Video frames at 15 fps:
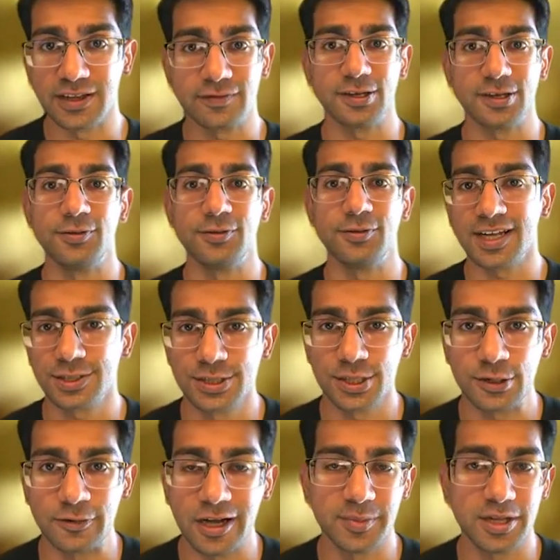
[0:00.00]
If they do not
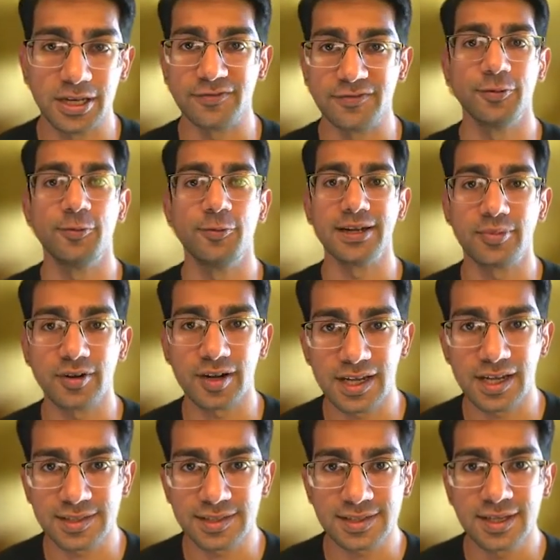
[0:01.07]
show up and if you win a
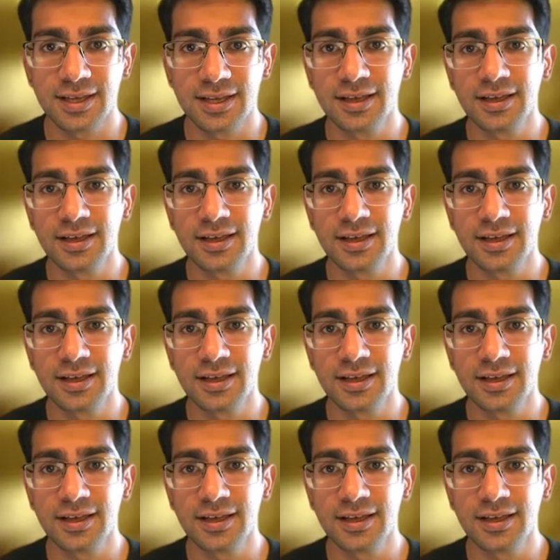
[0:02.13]
prize,